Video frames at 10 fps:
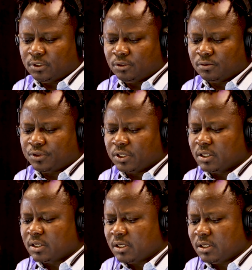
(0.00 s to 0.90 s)
Do you
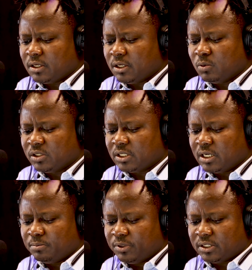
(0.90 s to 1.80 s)
think it was
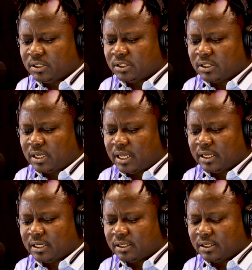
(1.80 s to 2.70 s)
deliberate,
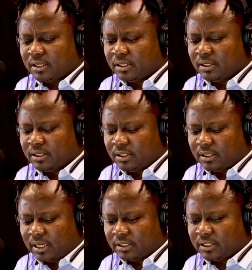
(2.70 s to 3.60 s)
like
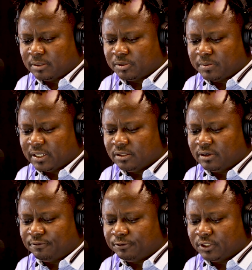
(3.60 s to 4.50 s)
attempt by the
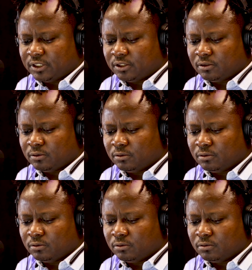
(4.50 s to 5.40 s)
referee
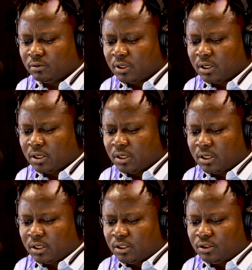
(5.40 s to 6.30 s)
to,
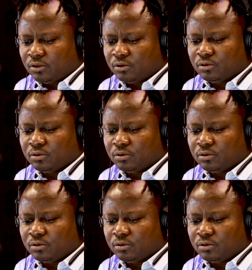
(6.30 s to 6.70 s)
you